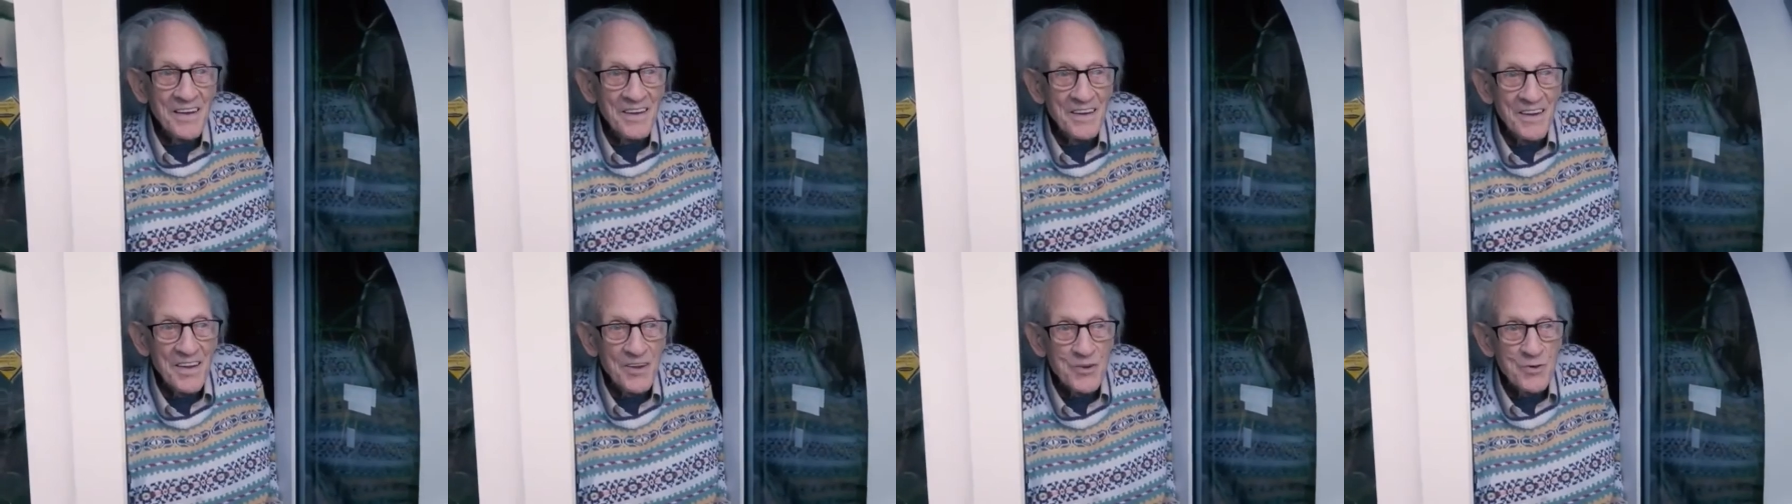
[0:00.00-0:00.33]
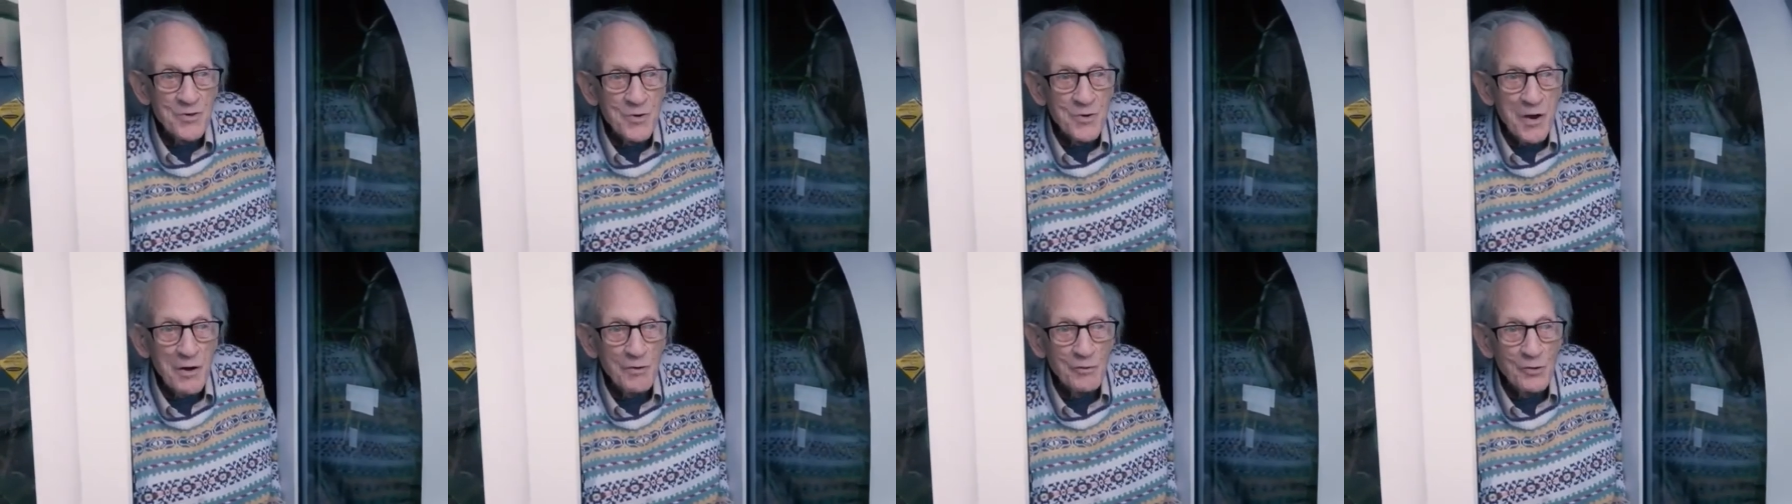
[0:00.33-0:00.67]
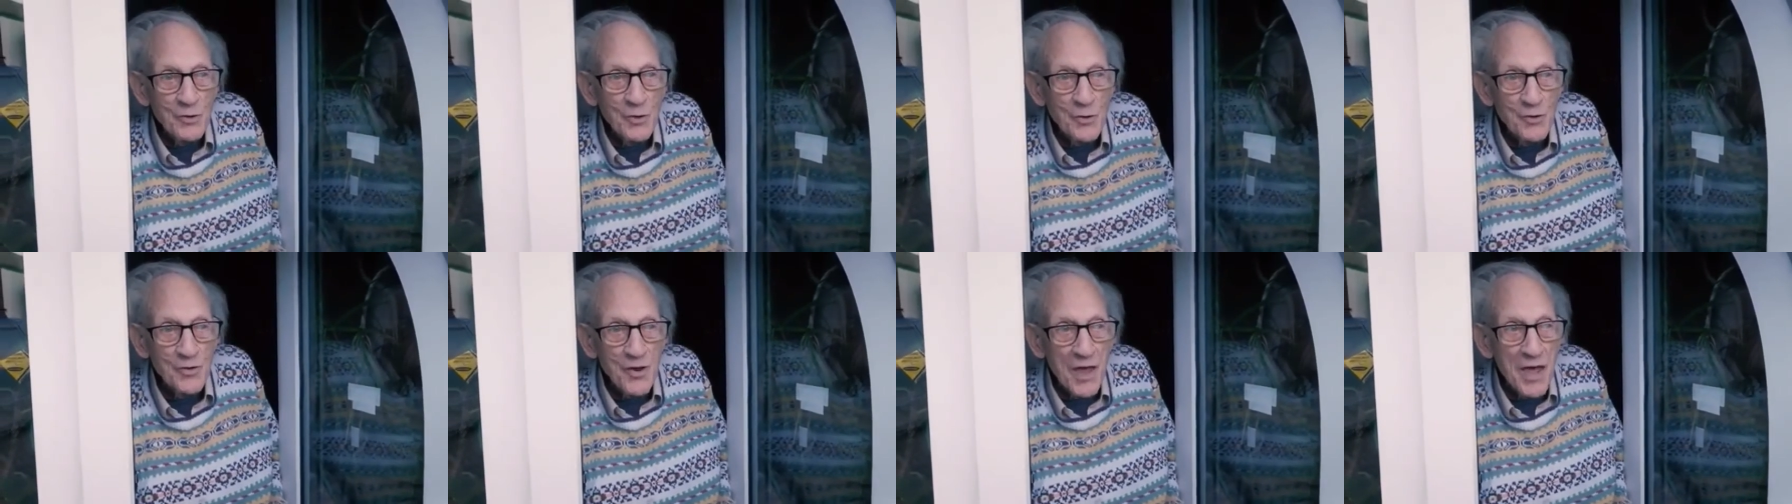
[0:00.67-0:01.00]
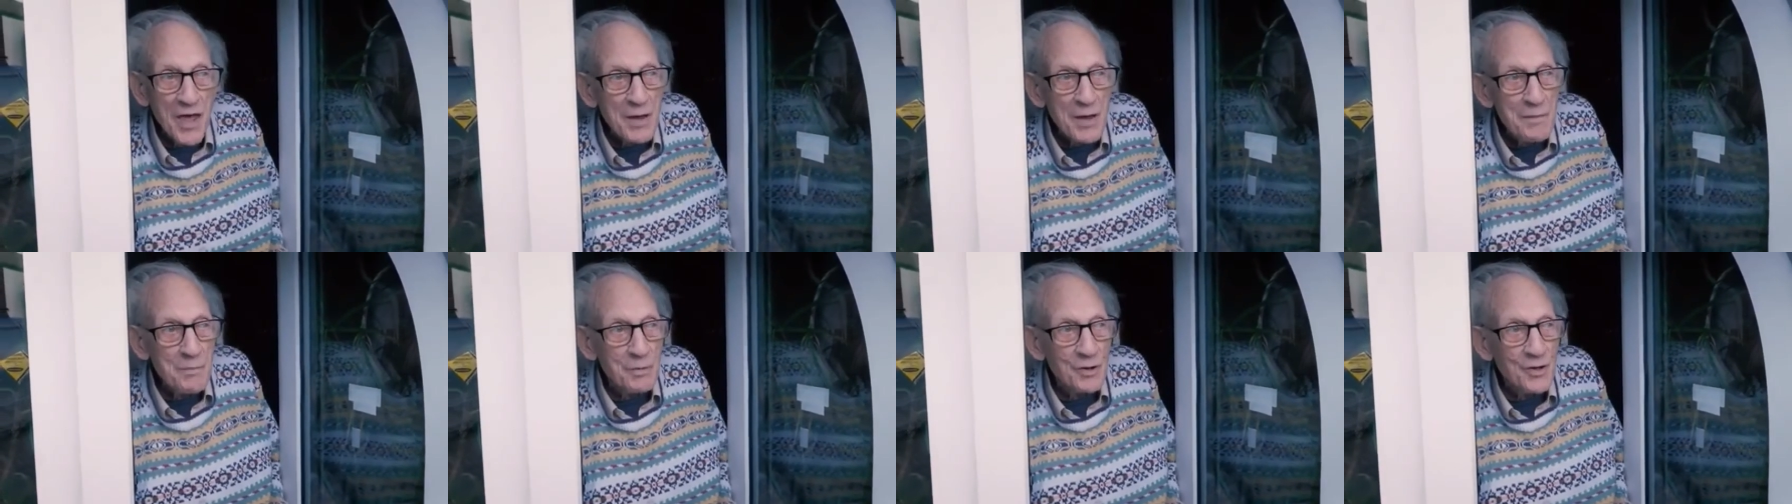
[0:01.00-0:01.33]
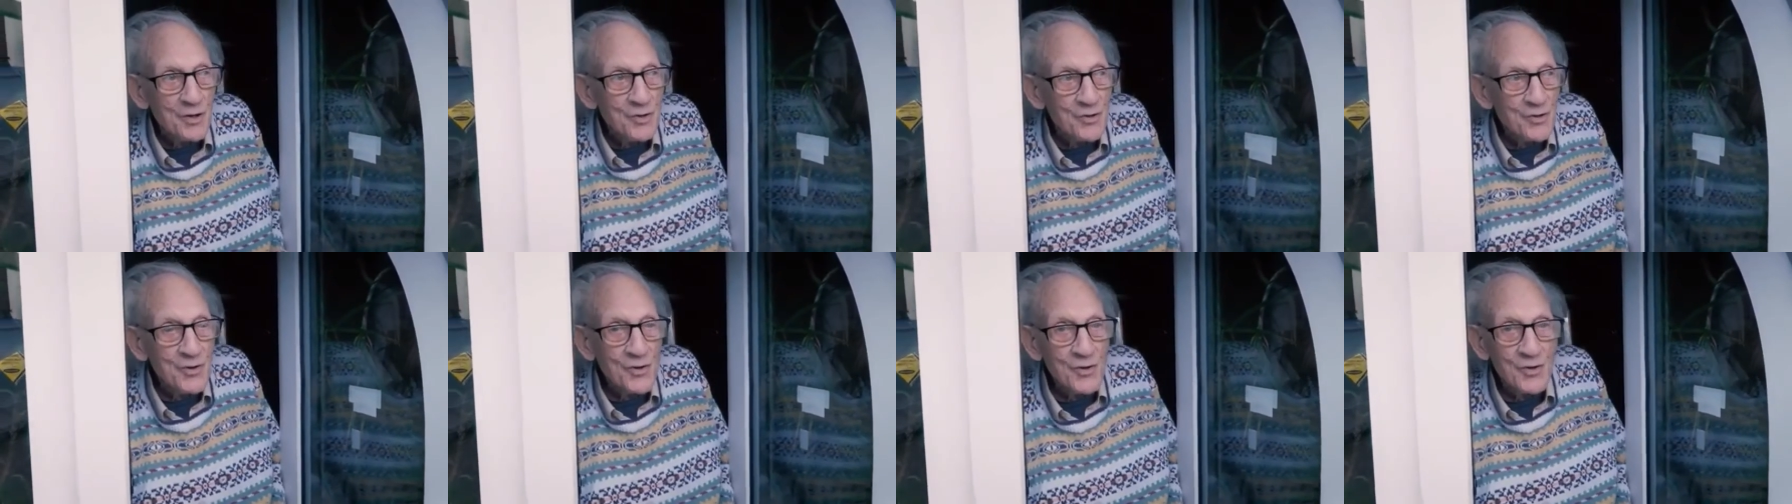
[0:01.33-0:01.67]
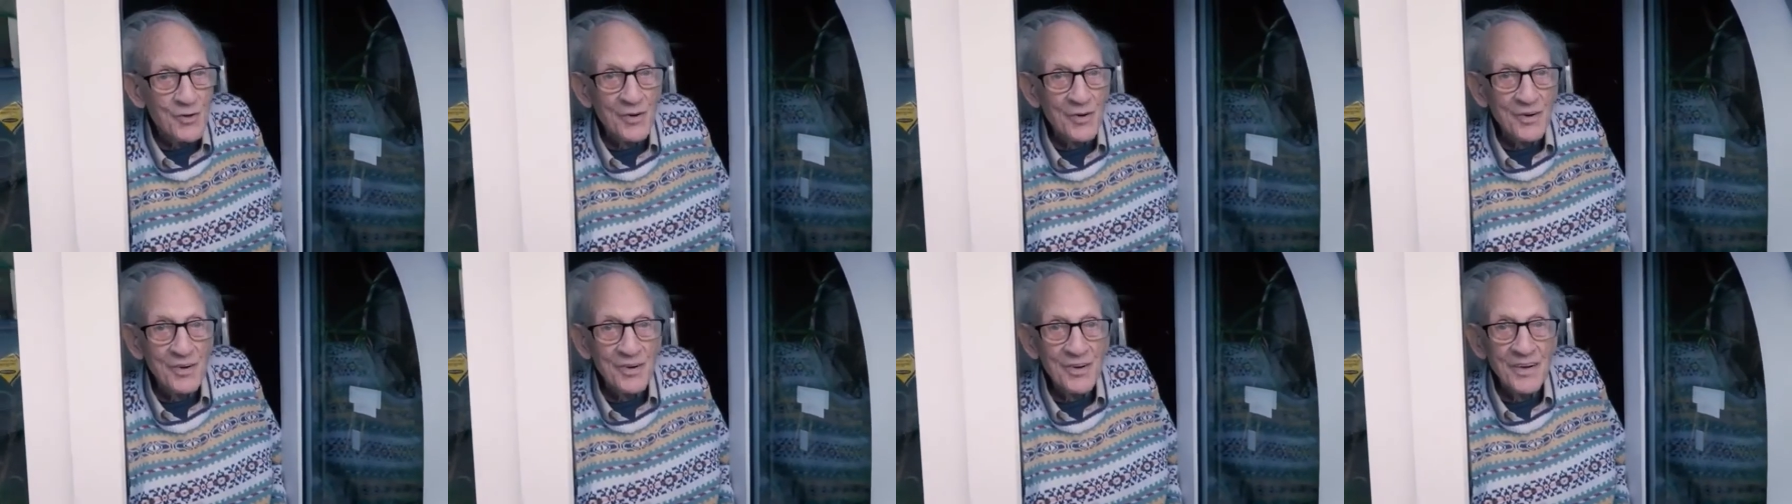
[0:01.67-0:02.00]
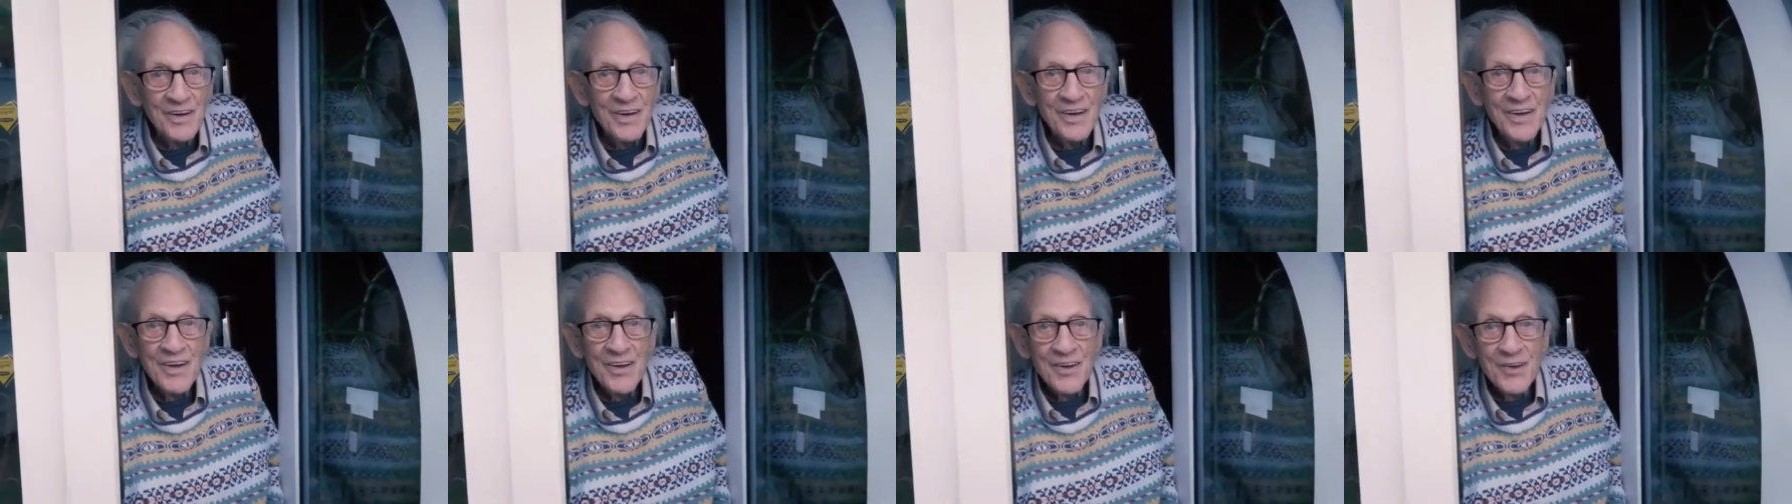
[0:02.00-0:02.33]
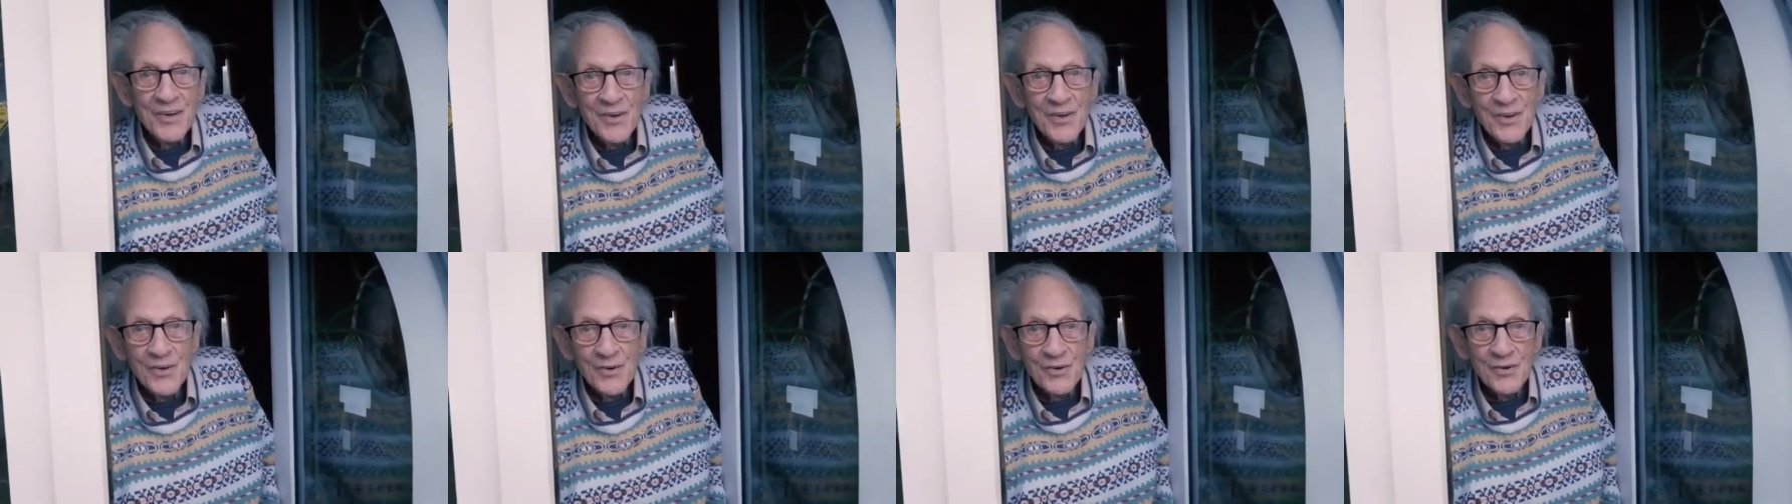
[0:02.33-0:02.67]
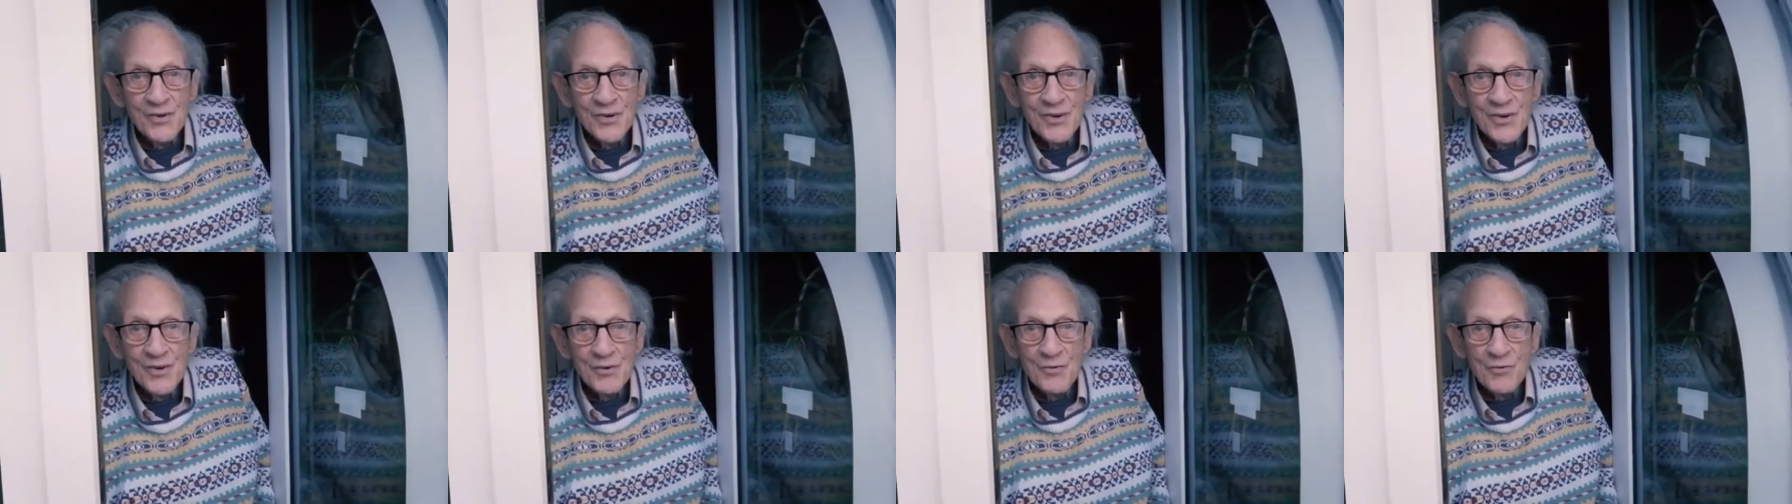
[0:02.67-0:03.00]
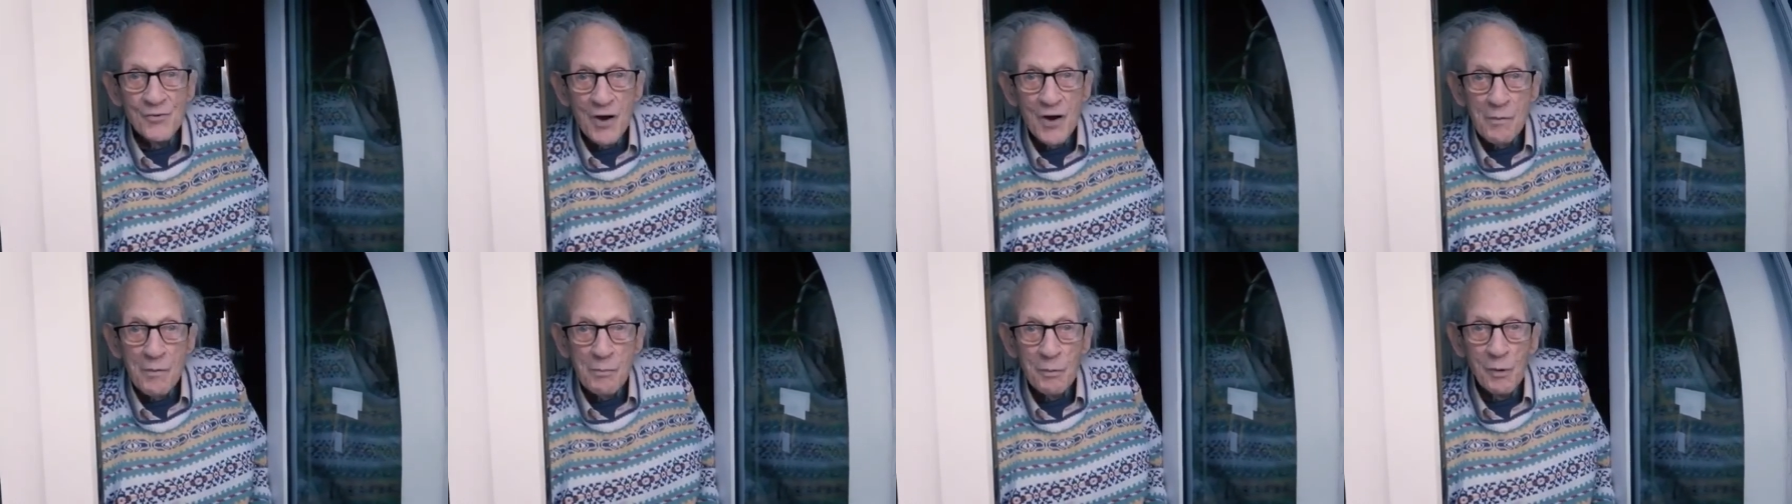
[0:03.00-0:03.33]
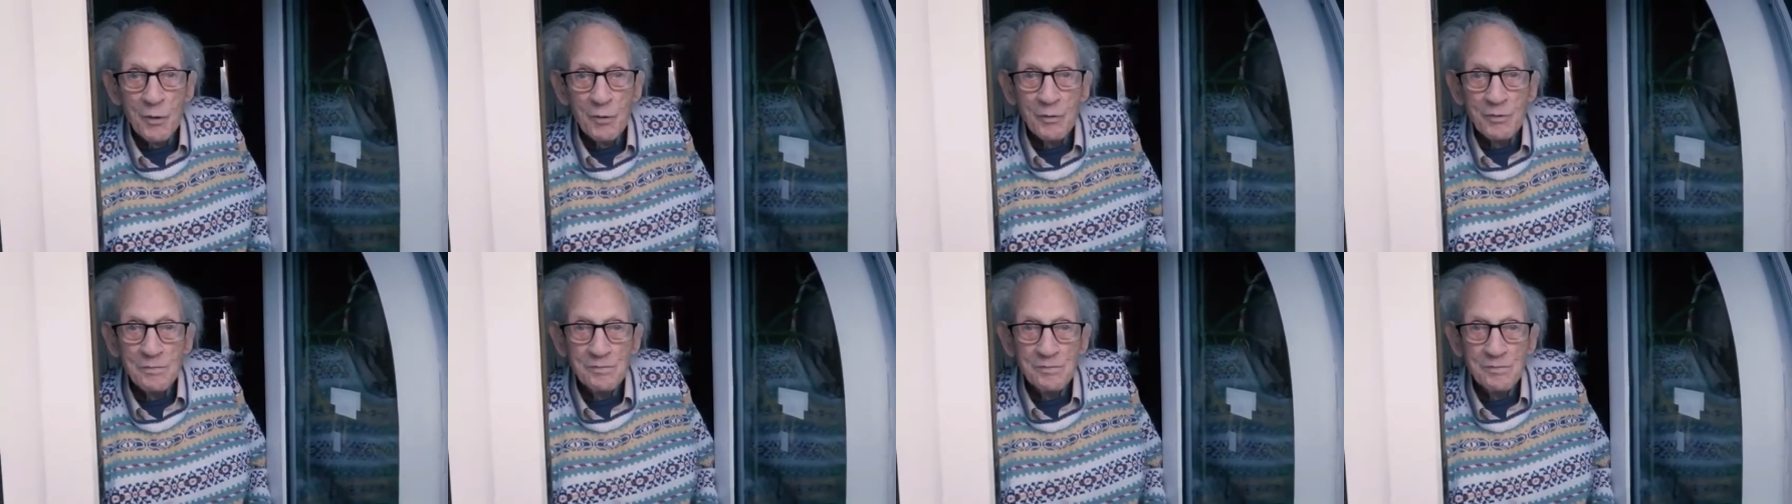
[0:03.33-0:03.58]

unless you have good neighbours, you're in trouble.